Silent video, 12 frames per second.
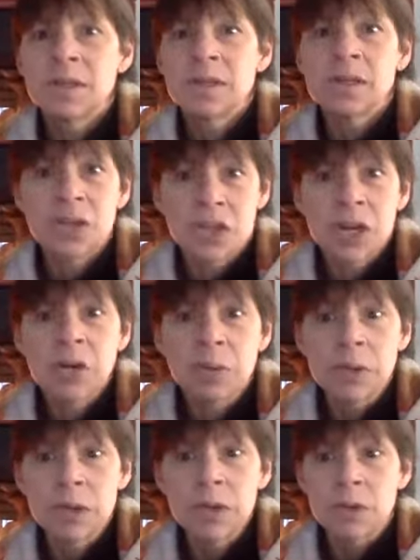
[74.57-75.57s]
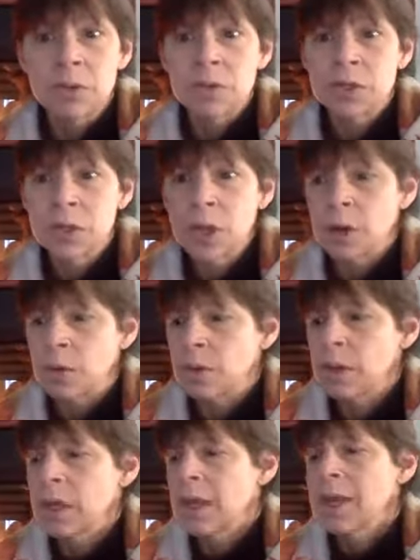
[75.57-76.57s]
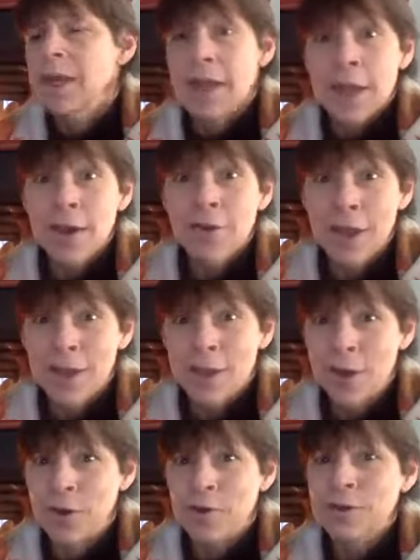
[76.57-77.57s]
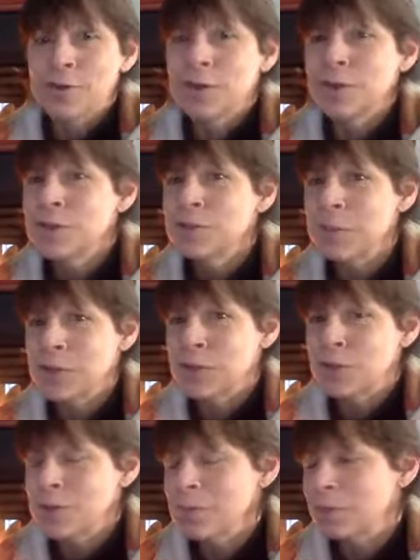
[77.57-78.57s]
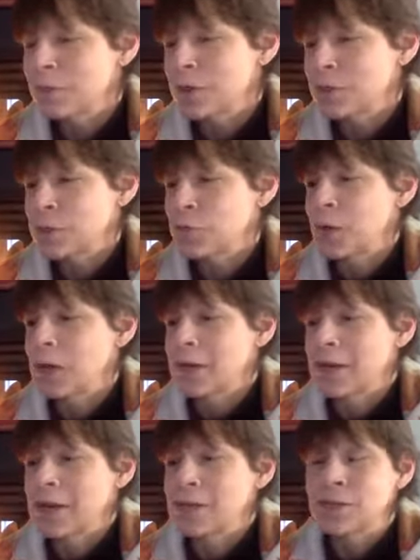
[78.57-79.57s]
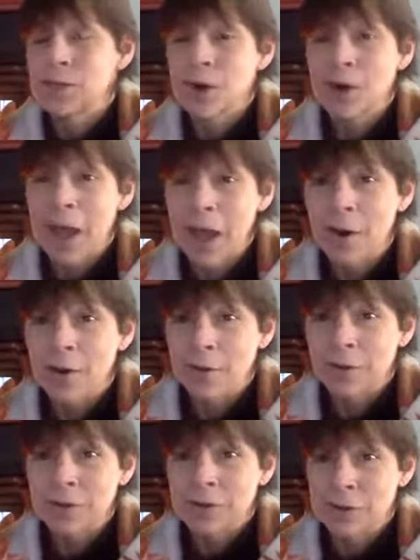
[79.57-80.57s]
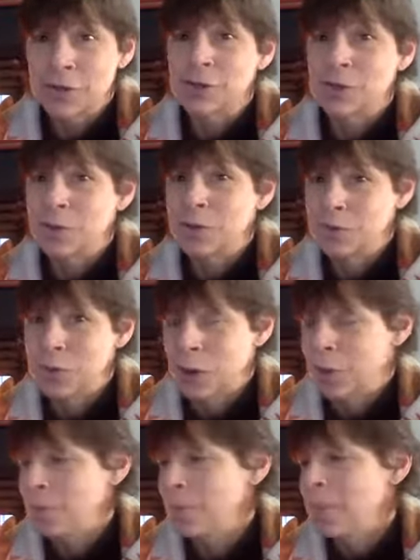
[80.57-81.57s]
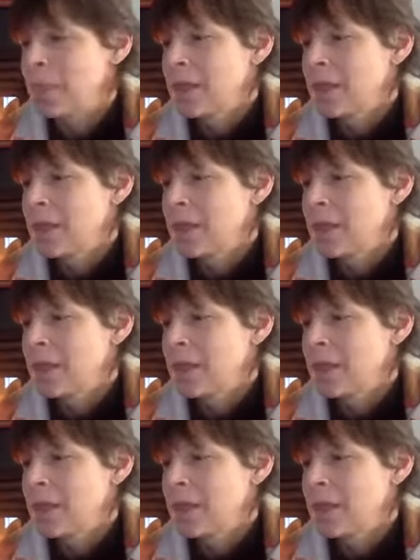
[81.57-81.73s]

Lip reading: share with you. So here I go. So this is my stream of conscious writing. And I start out, just so you know,